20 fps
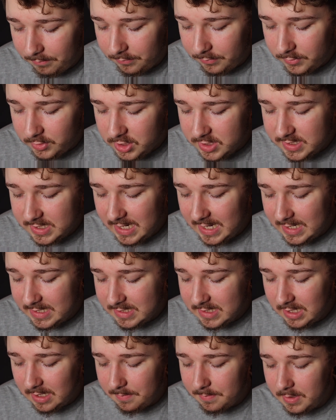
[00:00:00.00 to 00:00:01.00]
Just a
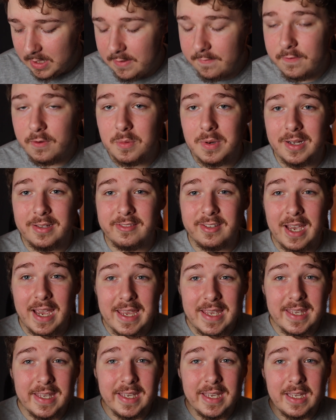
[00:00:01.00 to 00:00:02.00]
heads up, if you are
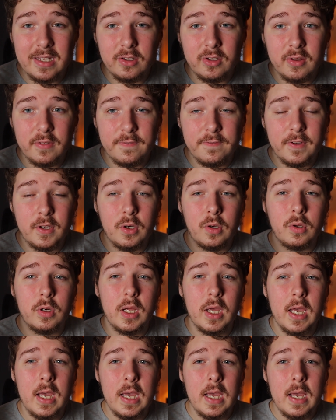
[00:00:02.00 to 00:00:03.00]
taking it into the field,
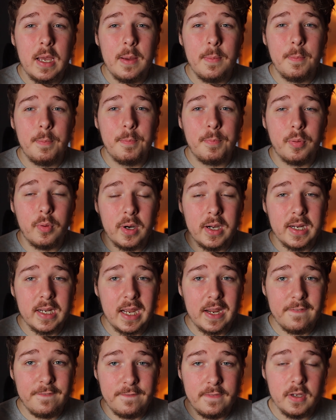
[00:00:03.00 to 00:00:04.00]
bring
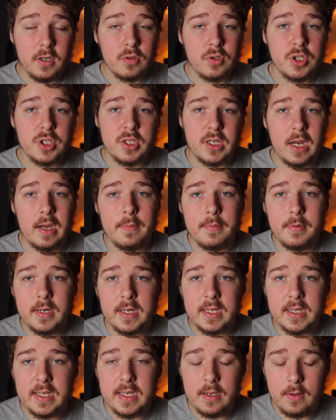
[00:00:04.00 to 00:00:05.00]
a field
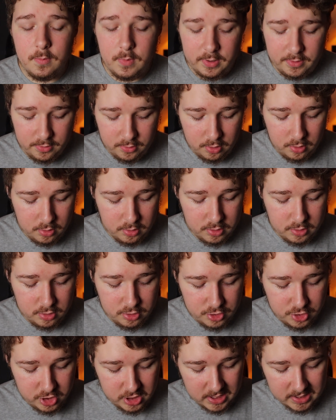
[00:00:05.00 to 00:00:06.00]
sharpening kit with you
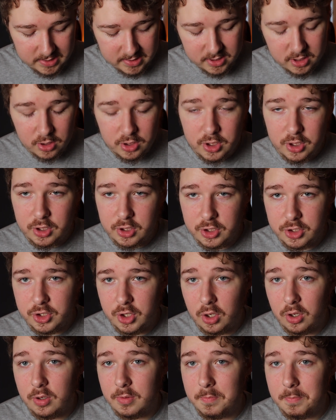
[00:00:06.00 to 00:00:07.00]
just so you
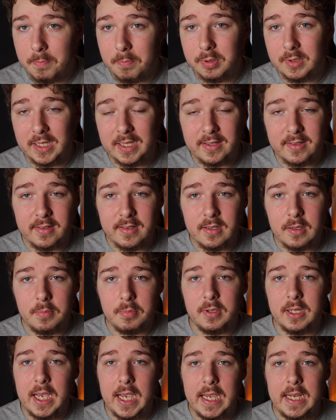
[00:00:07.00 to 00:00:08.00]
don't blunt in the
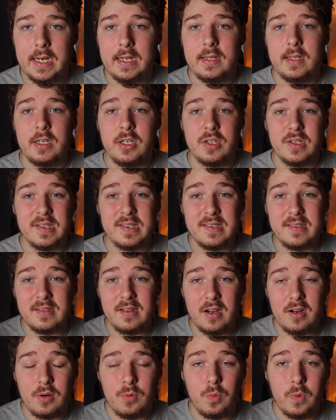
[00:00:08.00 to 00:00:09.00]
blade and then you're
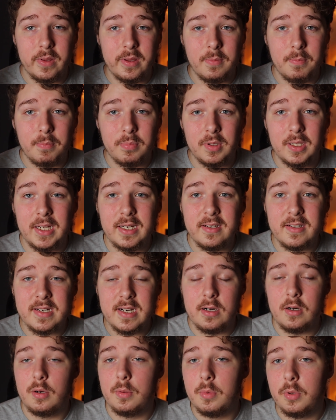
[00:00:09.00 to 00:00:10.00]
stuck with a blunt,
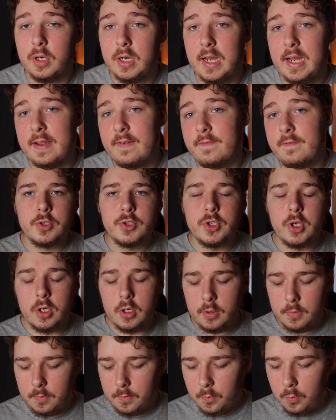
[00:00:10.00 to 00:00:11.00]
terrible knife.
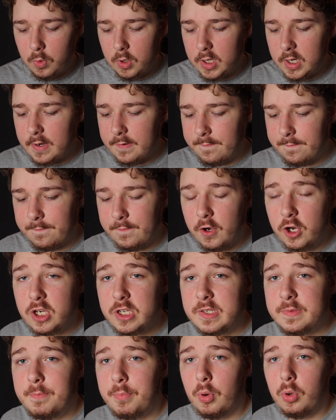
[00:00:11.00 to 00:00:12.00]
So when I
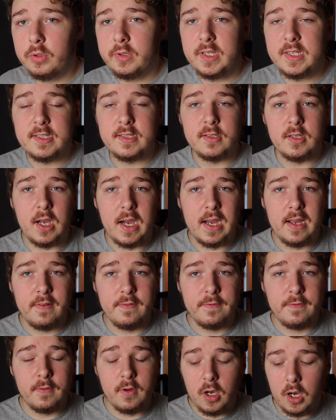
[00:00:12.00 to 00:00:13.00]
first bought this
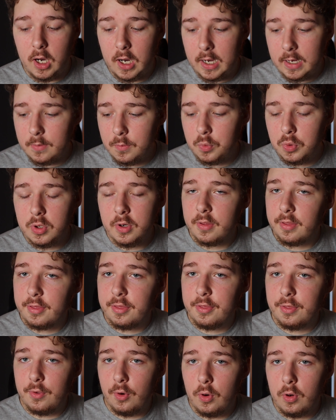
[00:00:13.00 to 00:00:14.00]
knife, I would have
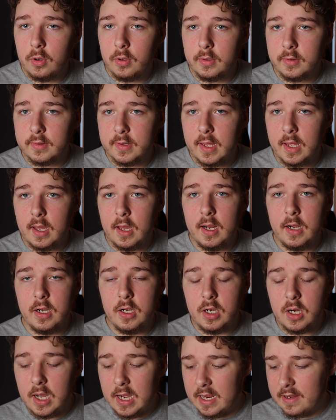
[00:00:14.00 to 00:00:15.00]
thought that a
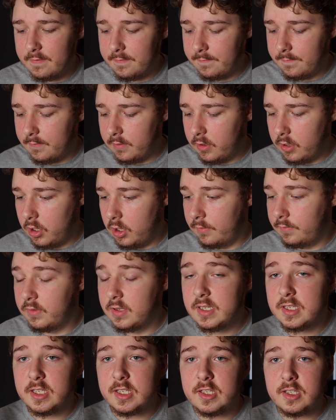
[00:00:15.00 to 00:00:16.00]
knife of
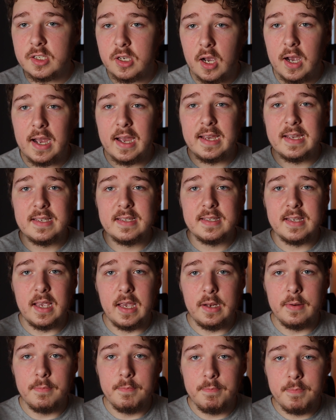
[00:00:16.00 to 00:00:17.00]
this size
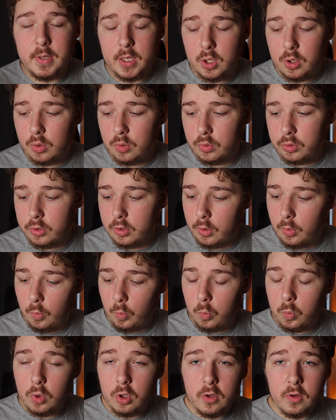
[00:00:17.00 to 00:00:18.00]
and
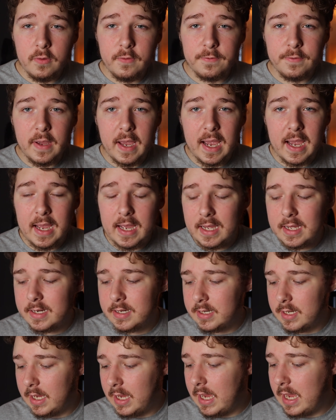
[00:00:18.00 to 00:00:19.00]
build would have
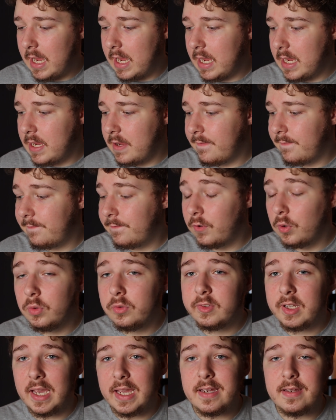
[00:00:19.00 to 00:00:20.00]
had a full
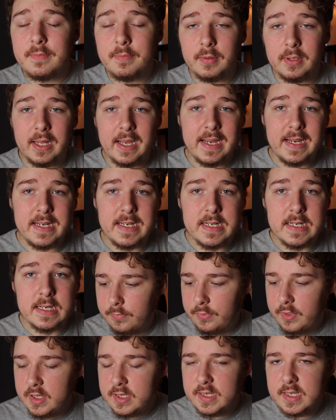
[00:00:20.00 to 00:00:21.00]
tang blade.
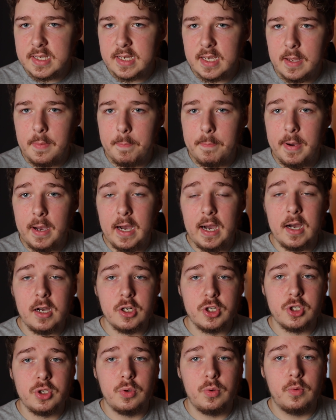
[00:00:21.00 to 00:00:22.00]
This is a
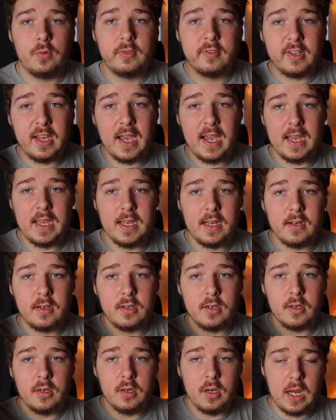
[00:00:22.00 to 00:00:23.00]
partial
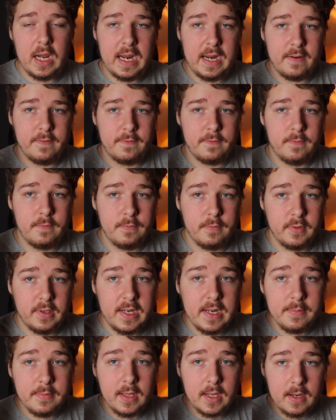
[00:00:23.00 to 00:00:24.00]
tanged knife.
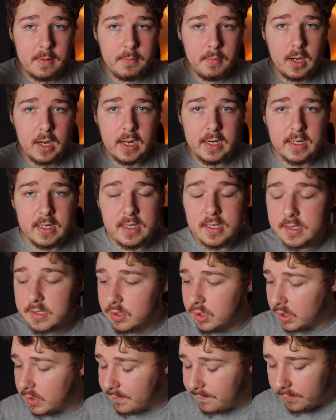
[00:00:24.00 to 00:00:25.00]
Keep that in mind. It is
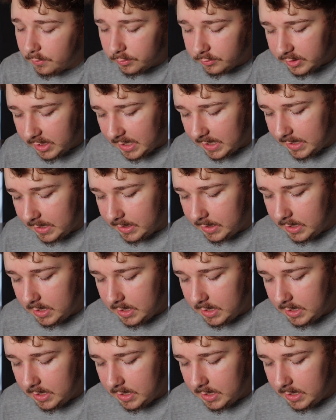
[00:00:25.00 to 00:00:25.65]
not a full tang.